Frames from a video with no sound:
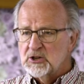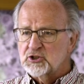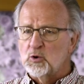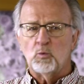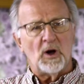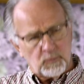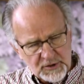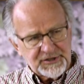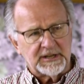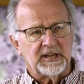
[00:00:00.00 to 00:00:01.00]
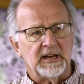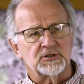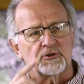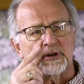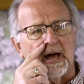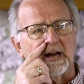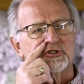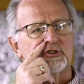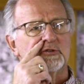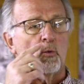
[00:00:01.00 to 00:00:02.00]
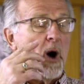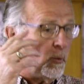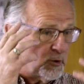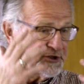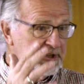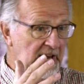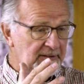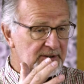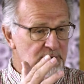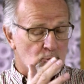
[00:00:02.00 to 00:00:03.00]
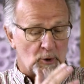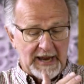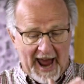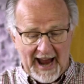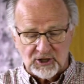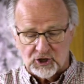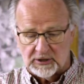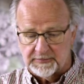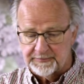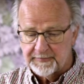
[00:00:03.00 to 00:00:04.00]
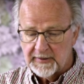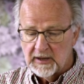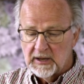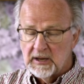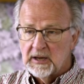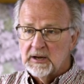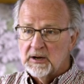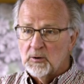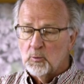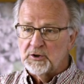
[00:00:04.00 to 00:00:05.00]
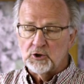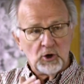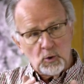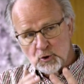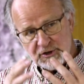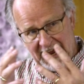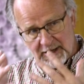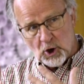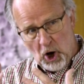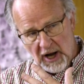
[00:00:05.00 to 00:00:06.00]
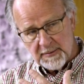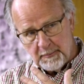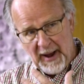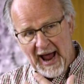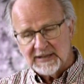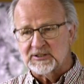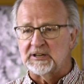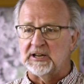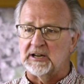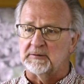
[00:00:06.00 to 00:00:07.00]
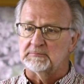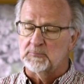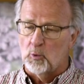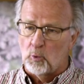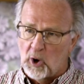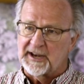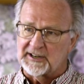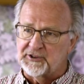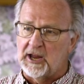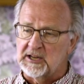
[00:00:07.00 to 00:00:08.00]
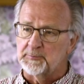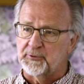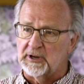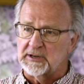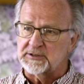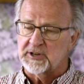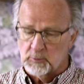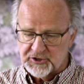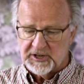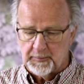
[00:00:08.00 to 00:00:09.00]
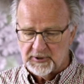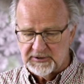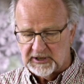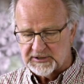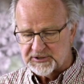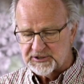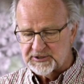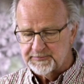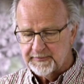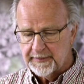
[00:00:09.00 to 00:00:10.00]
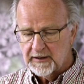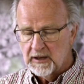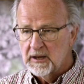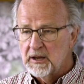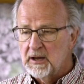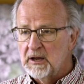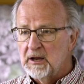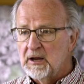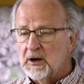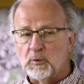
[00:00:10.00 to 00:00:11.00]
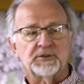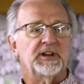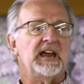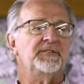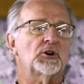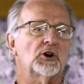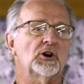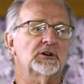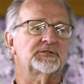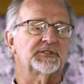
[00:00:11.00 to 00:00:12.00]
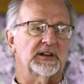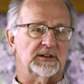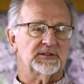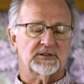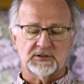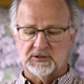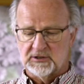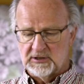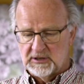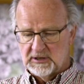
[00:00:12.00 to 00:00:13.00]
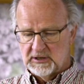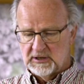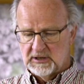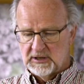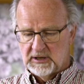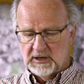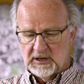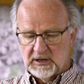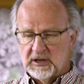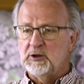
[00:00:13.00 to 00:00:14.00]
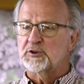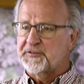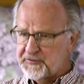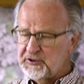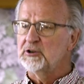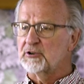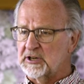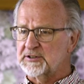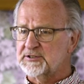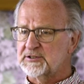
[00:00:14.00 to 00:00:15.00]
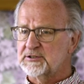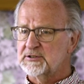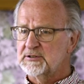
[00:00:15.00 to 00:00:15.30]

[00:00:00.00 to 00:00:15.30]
So what was the king's reaction? What was David's reaction when news had gotten back to him what had taken place? It was simply this. When David heard this, he was furious.